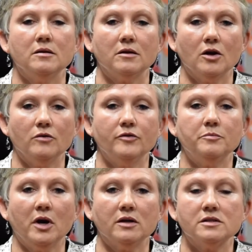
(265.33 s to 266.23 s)

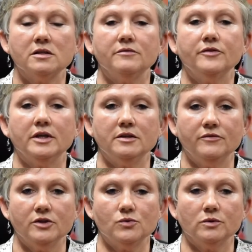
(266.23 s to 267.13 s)
COVID-positive
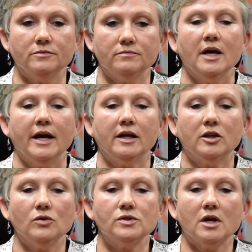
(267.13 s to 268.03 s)
individual. A
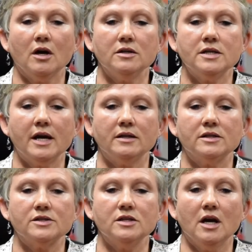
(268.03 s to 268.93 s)
close contact
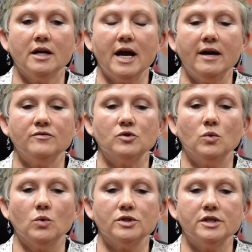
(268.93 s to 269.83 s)
does not have to
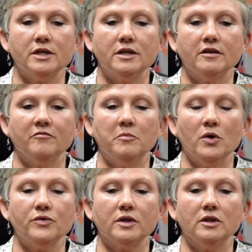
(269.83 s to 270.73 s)
quarantine if
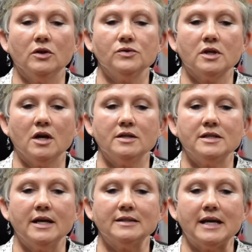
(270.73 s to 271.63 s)
both the close
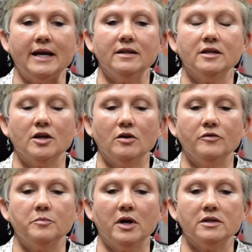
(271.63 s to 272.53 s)
contact and the
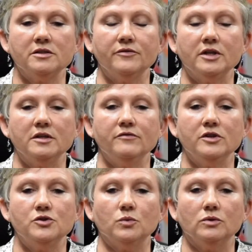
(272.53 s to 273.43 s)
COVID-positive
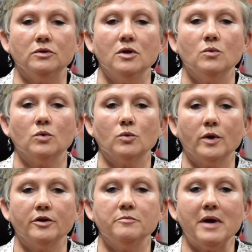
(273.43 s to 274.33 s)
individual were
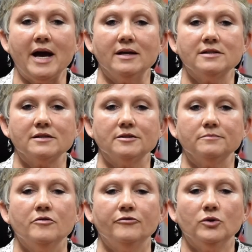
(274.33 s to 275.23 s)
wearing masks.
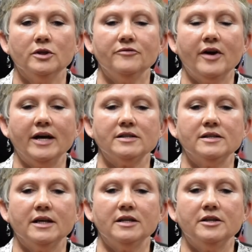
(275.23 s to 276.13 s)
Fully
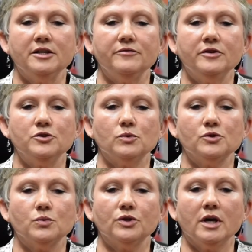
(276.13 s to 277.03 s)
vaccinated
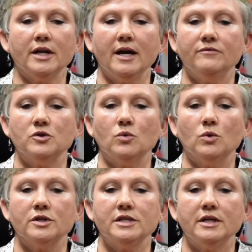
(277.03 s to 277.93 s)
individuals will not have to
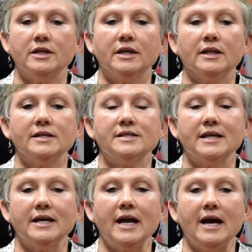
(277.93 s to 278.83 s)
quarantine unless
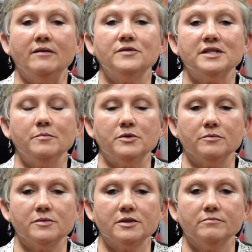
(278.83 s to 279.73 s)
they have
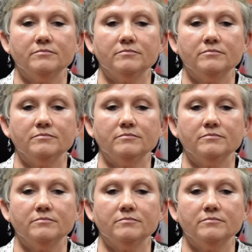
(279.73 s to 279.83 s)
symptoms.